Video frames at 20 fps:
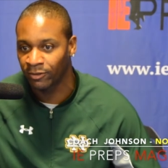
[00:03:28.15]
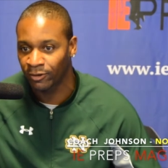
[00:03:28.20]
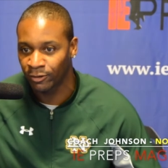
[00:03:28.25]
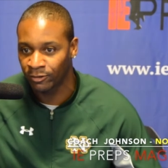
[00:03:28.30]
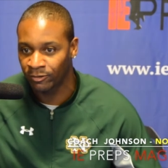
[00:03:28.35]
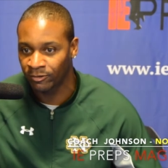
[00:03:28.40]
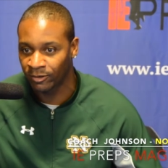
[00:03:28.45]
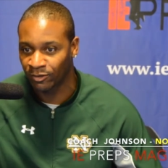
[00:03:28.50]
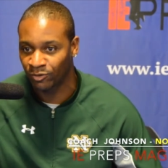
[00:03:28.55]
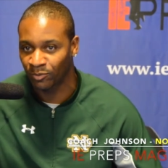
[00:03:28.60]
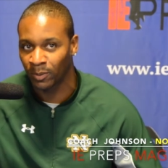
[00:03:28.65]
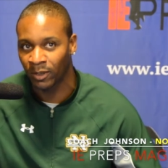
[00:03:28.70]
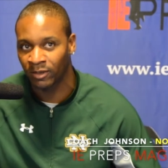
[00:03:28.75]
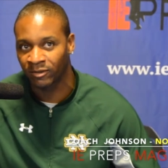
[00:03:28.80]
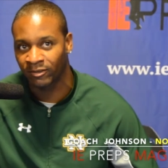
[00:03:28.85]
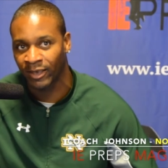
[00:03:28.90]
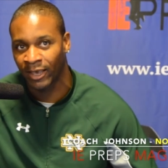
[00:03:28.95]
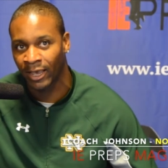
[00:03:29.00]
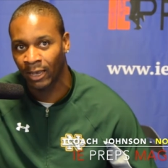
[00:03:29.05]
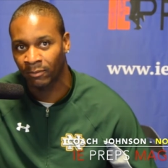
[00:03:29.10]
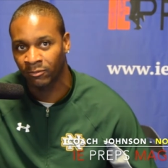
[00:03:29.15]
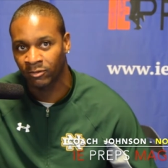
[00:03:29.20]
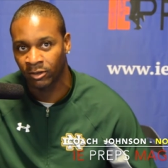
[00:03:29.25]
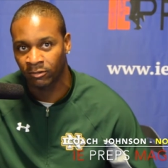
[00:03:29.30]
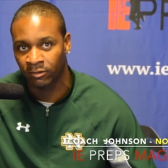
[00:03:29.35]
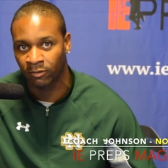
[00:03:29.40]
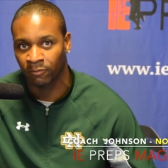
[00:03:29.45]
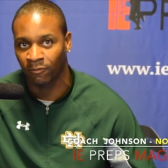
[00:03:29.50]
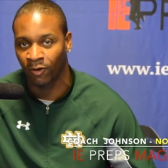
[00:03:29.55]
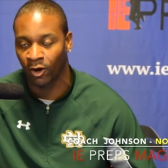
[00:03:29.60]
36-plus games
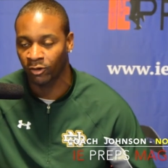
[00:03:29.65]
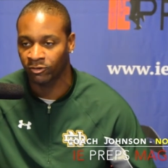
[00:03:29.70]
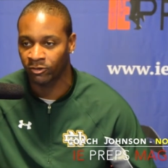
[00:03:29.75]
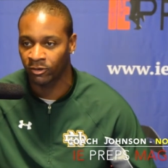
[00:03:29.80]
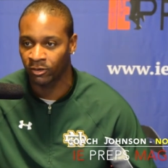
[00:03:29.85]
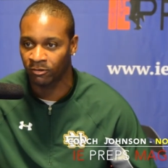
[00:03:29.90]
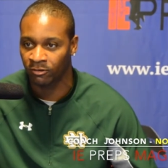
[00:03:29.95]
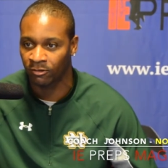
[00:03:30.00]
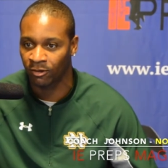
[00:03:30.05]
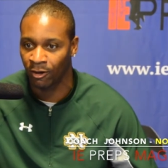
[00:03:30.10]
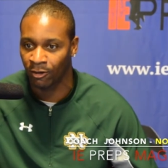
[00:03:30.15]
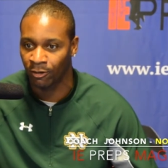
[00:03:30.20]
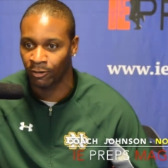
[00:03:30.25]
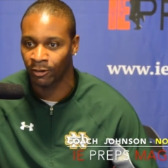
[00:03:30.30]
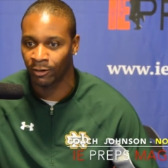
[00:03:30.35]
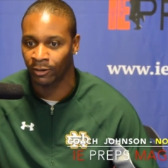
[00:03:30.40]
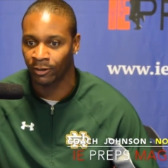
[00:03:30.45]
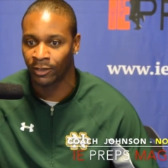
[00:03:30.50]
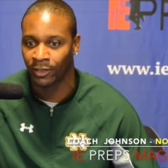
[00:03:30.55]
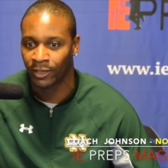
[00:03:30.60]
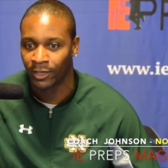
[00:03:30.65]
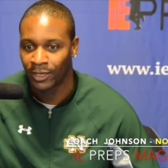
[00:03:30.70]
as a varsity starter, and